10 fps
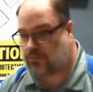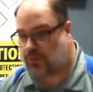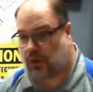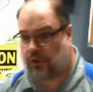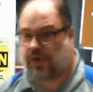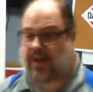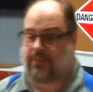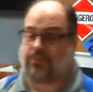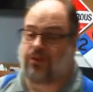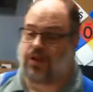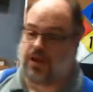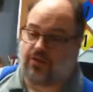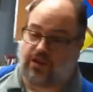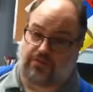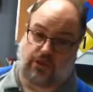Okay, if
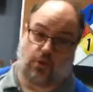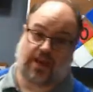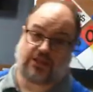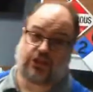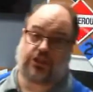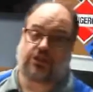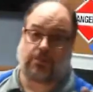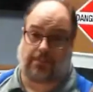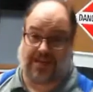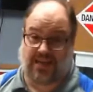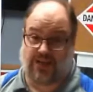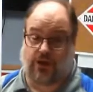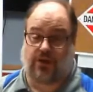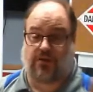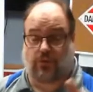you have any questions, make a
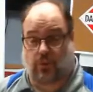note of them.